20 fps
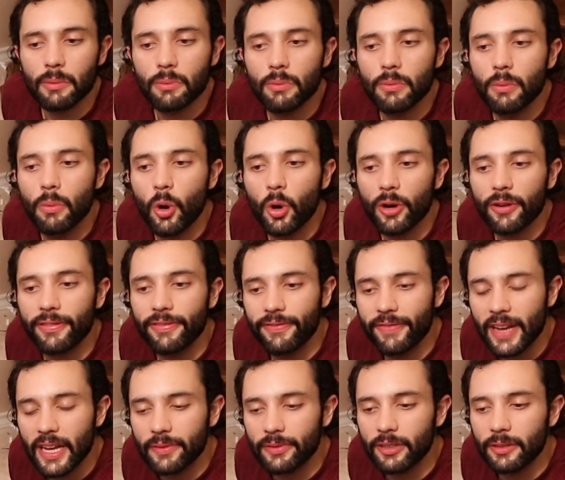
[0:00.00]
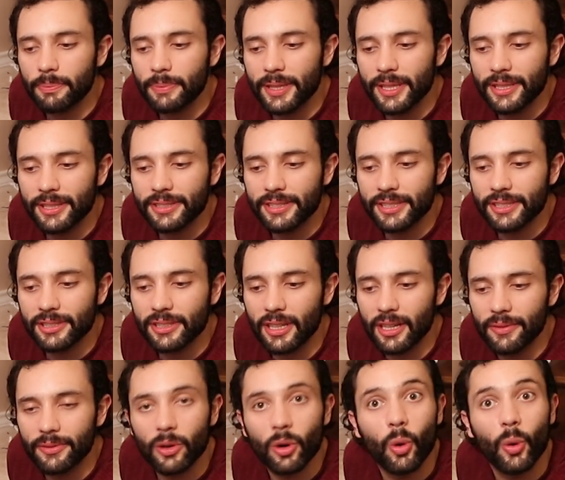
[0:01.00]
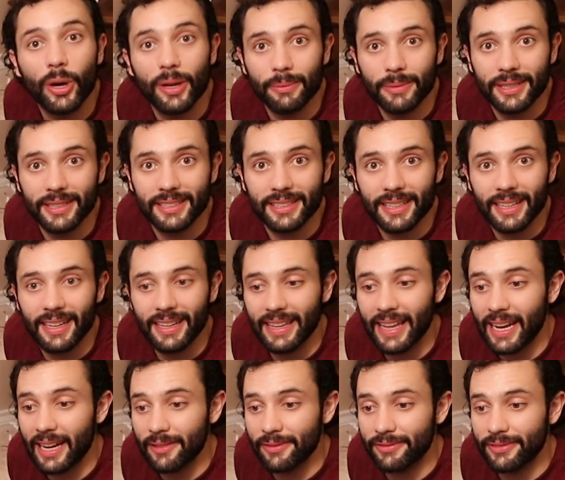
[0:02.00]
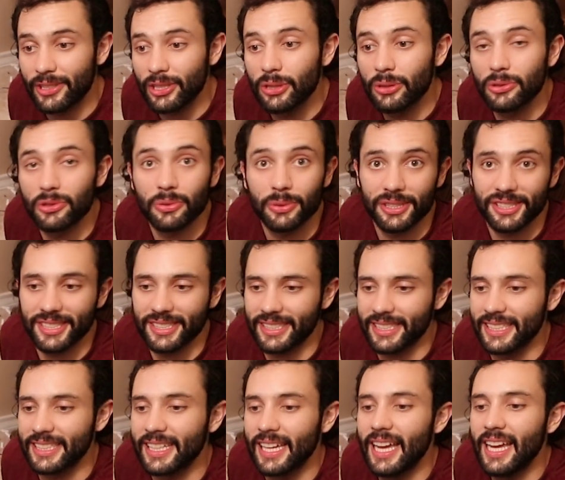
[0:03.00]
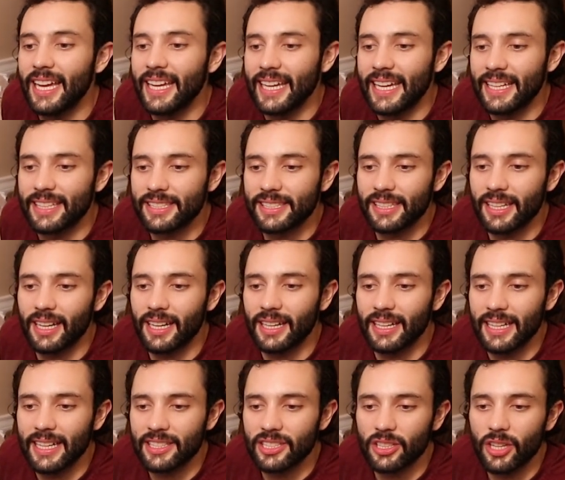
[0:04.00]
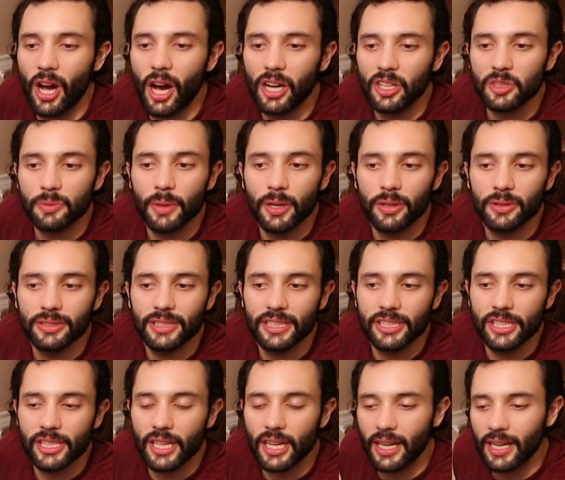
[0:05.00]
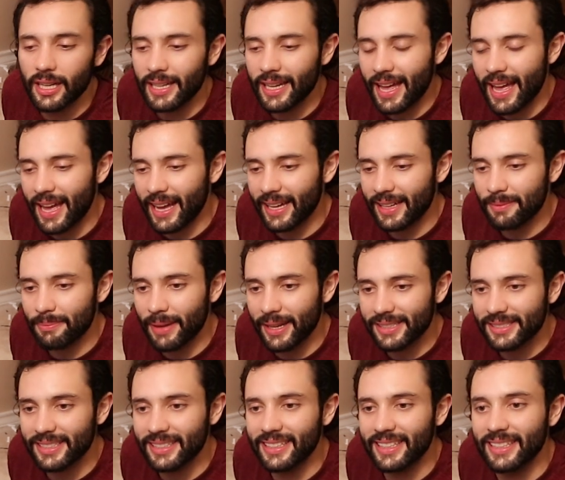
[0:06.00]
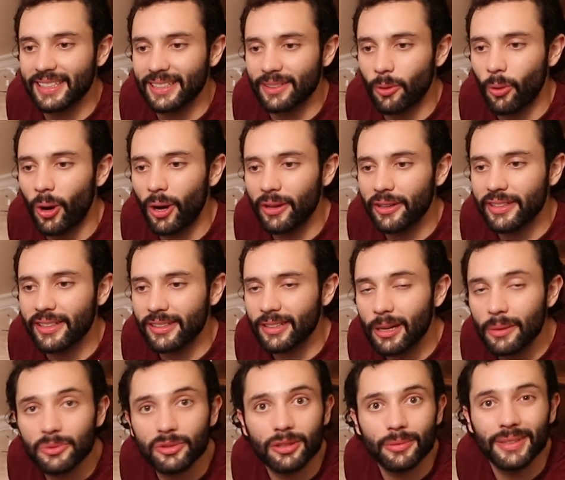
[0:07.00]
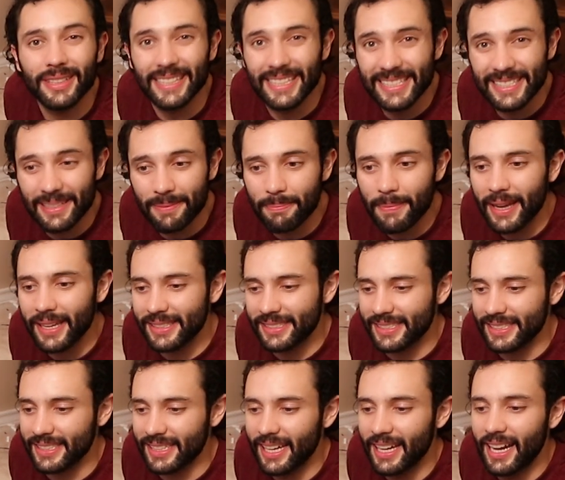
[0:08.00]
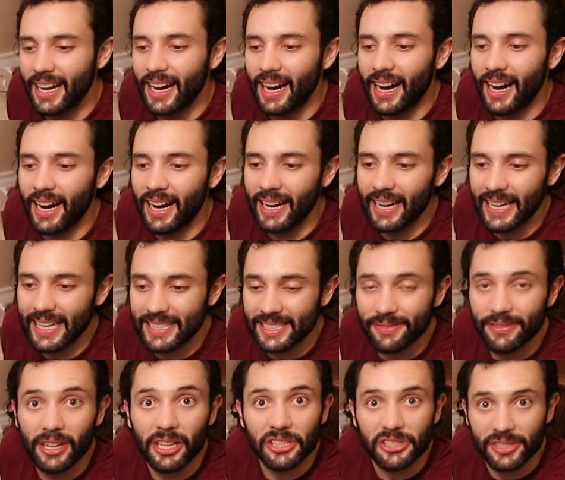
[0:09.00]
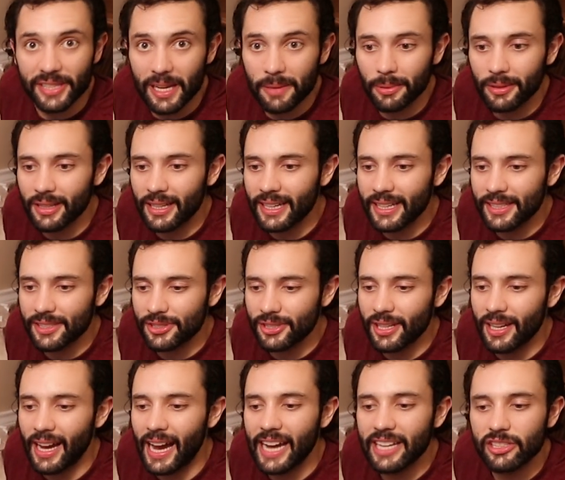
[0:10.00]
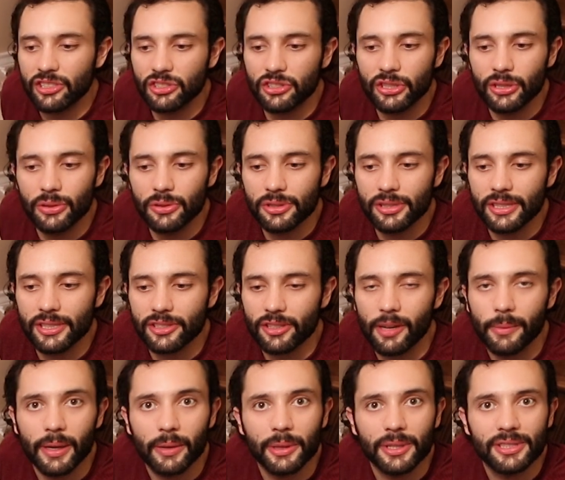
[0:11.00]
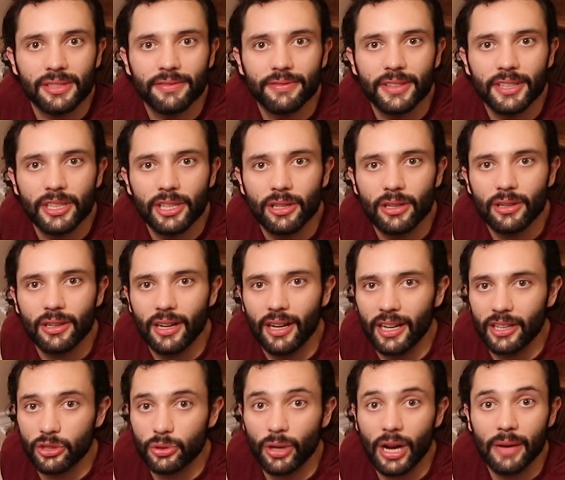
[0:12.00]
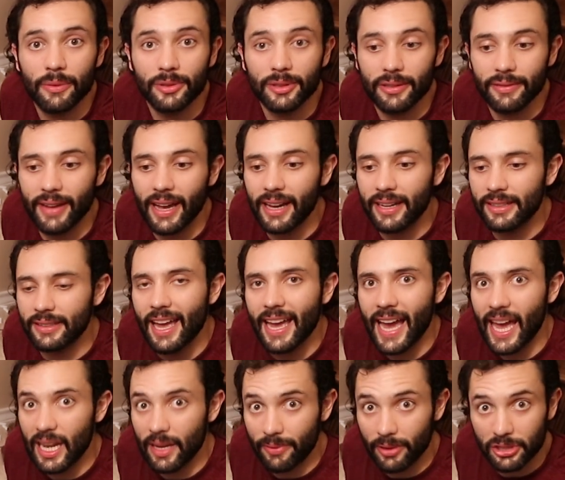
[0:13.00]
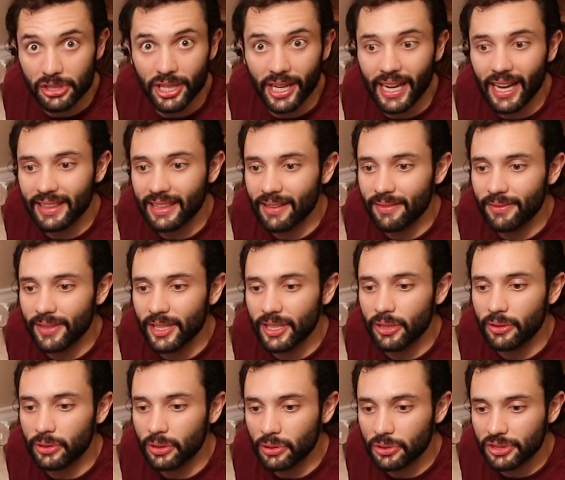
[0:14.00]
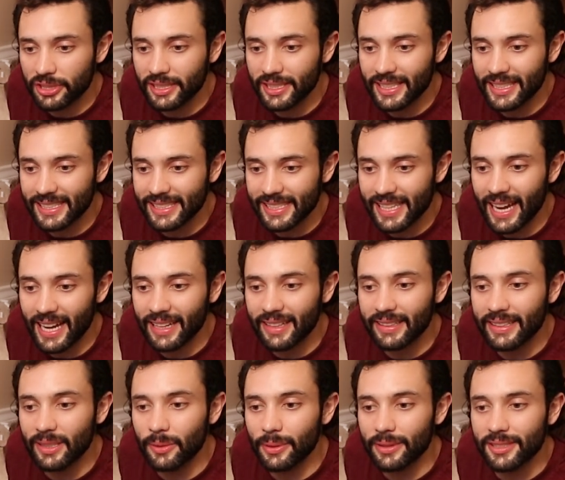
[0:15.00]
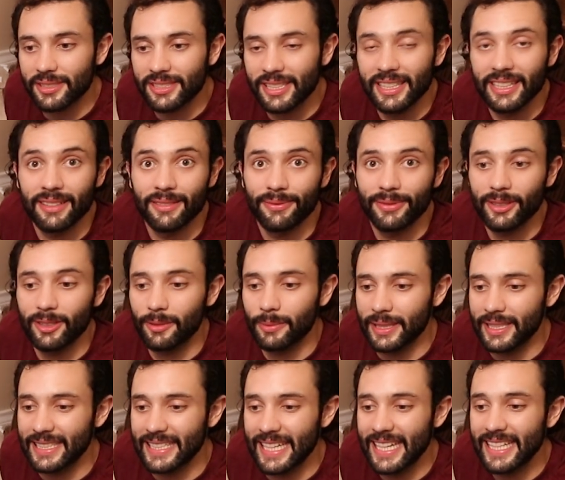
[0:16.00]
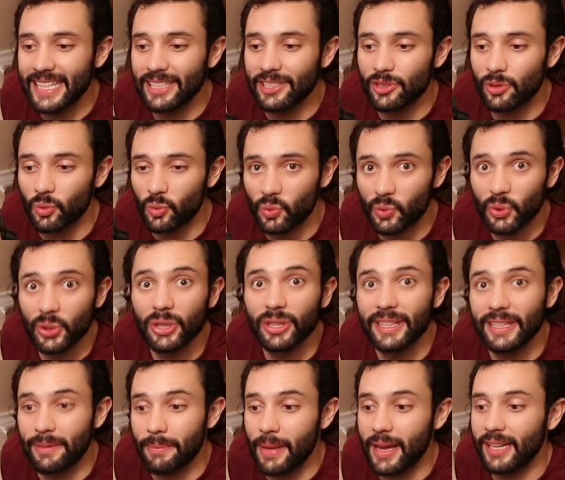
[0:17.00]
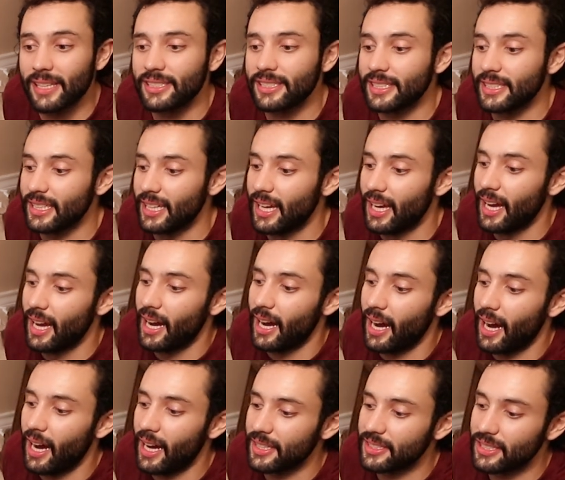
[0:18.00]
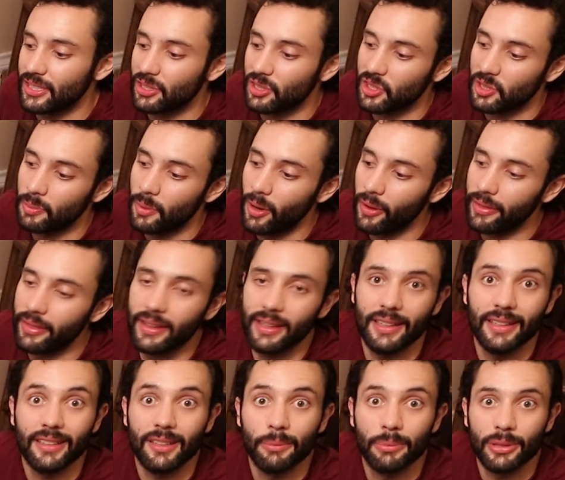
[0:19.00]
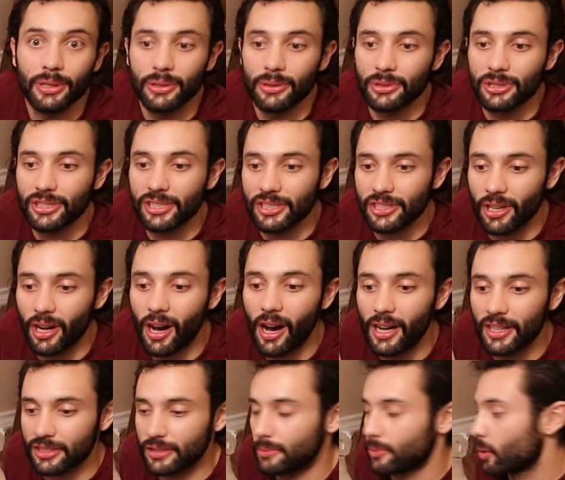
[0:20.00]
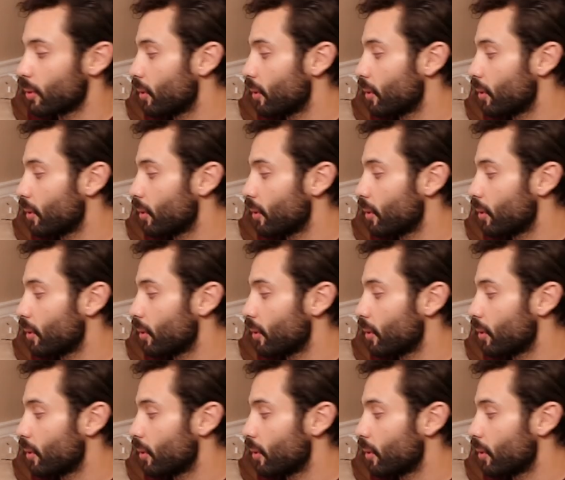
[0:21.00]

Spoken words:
more favorite pieces of equipment that I've used recently. It's an Osmo DJI, and basically the quality that comes from it is amazing. It's very stabilized. I just used this on my recent video, Travel Nevada, and if you check out that video, you'll see exactly what this thing can film, and it is really amazing. Such a small thing can produce such awesome